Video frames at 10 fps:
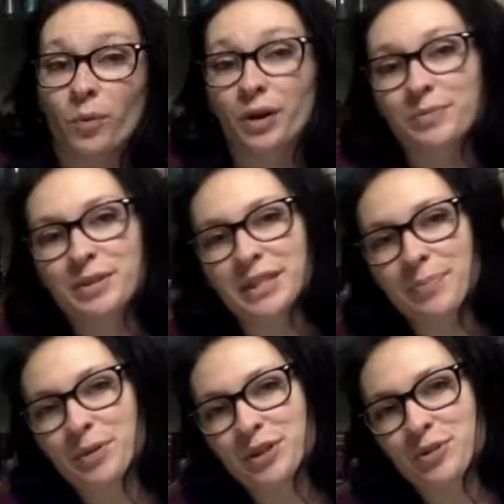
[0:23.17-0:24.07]
Welcome to
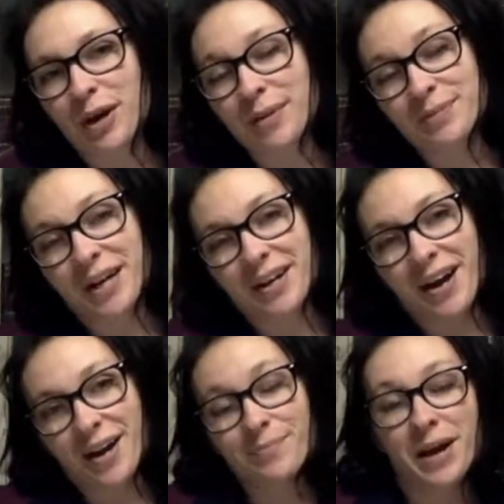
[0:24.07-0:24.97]

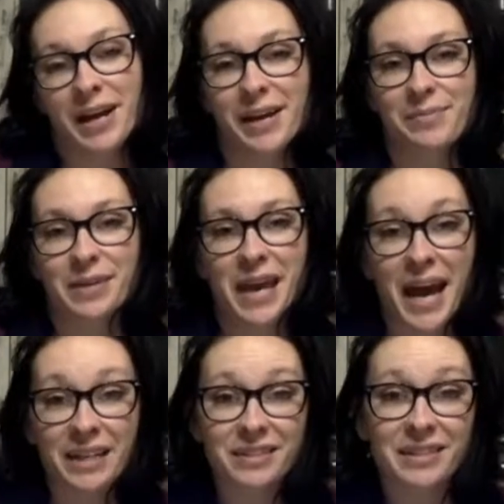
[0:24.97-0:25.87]
DeputyTribe.com. I am
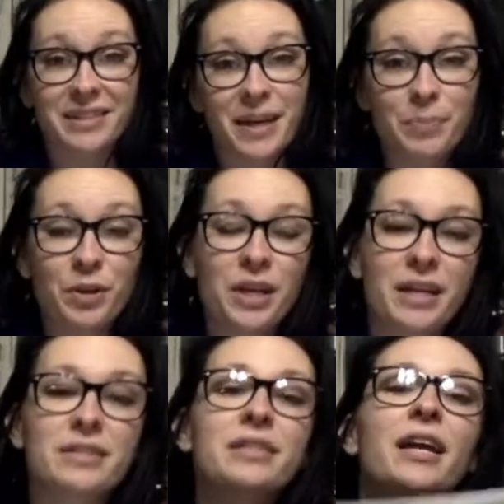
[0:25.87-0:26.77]
Cassie Deputy,
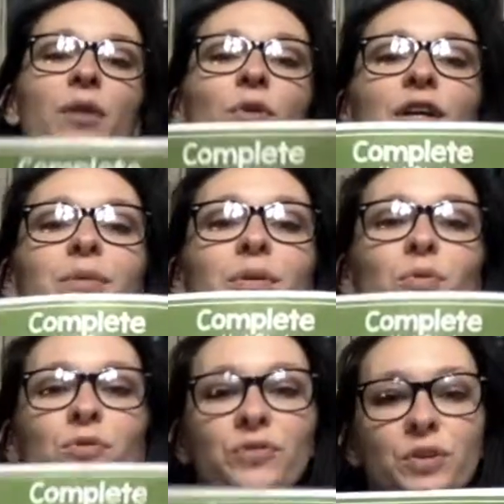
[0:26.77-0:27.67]
and today we're going to be
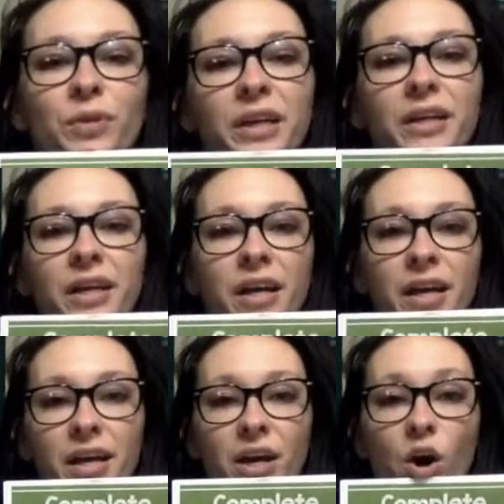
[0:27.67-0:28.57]
reviewing
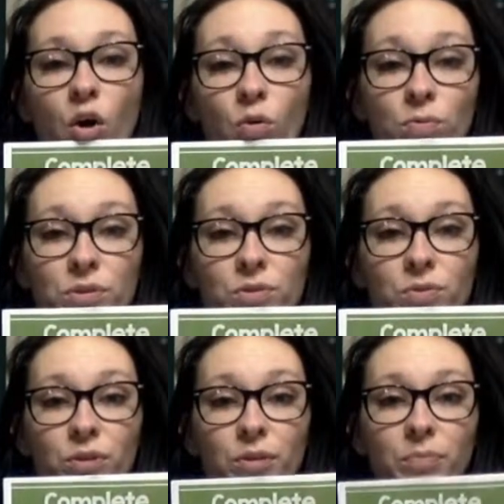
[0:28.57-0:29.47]

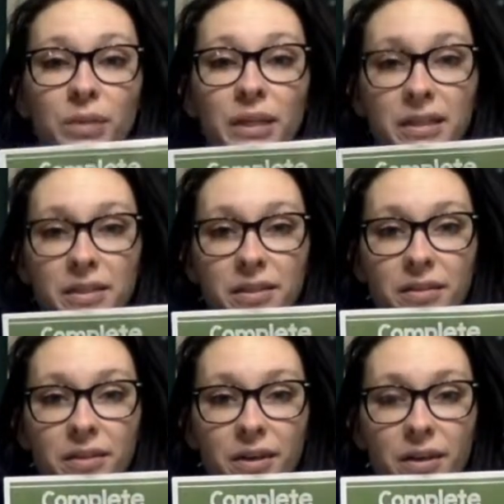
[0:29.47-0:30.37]
Homeschool Complete.
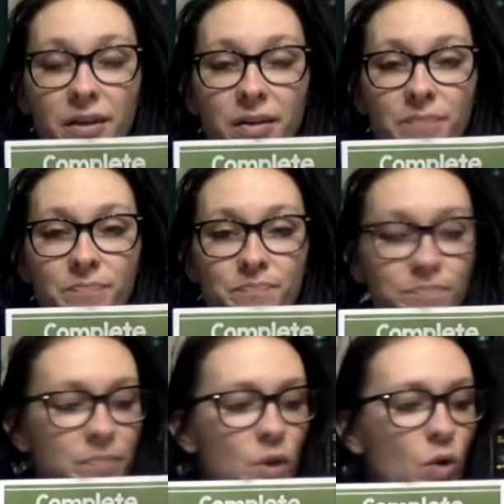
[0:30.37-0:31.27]

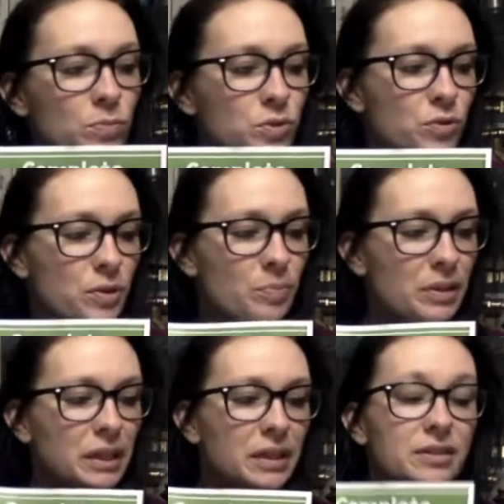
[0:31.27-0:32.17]
Homeschool
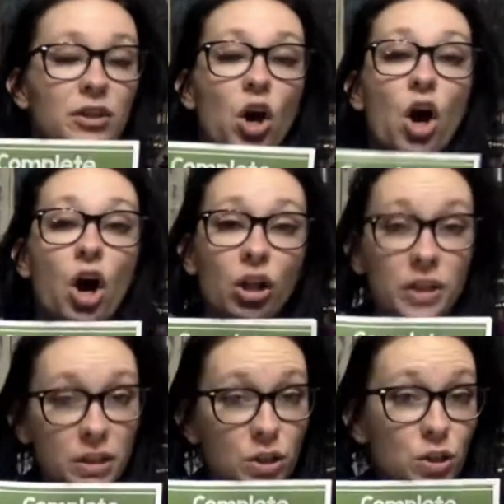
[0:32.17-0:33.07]
Complete is an
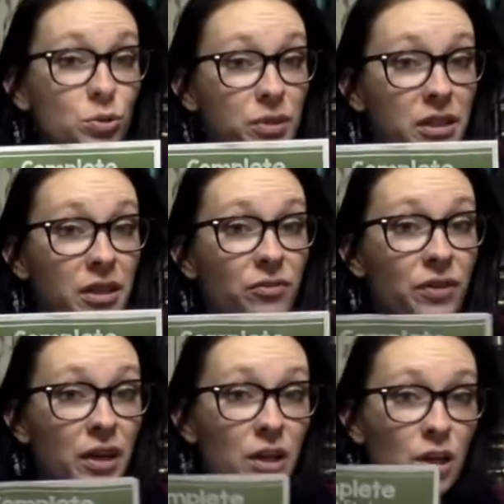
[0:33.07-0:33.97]
all-inclusive
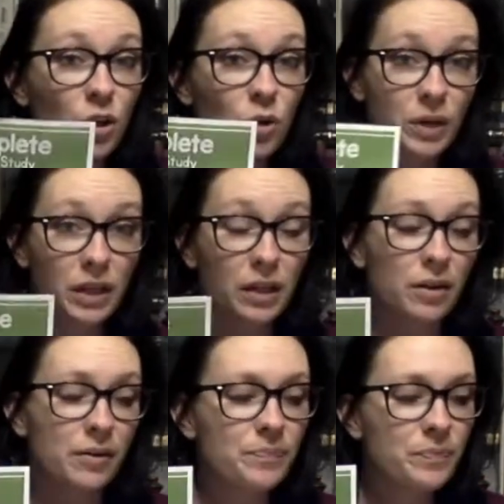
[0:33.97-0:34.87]

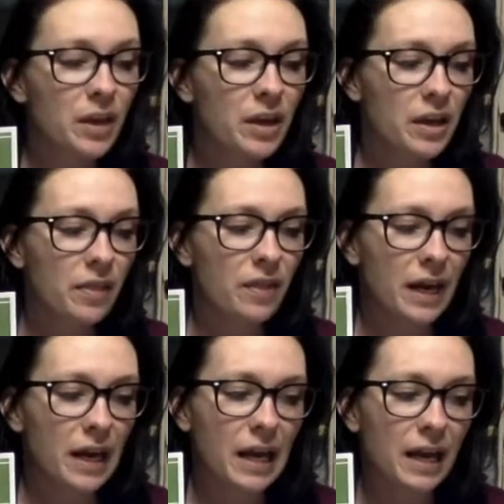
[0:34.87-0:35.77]
curriculum
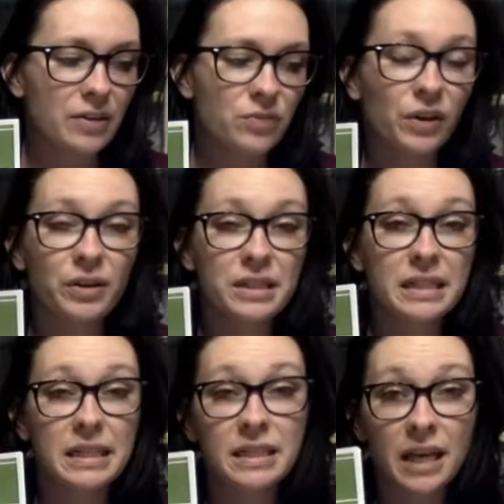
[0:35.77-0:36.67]
that has very
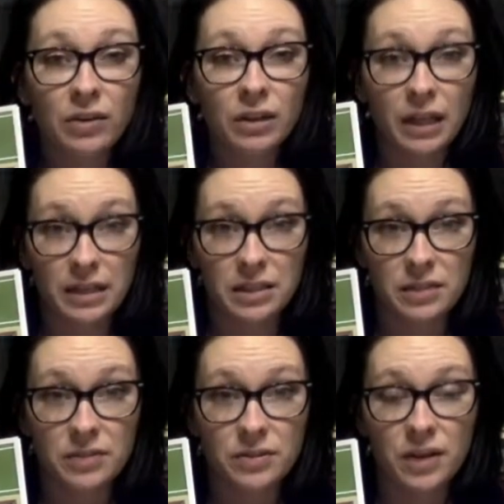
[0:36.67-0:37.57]
detailed
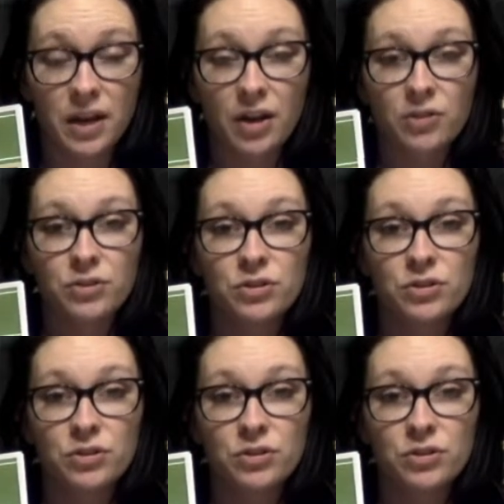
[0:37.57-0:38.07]
lessons. They are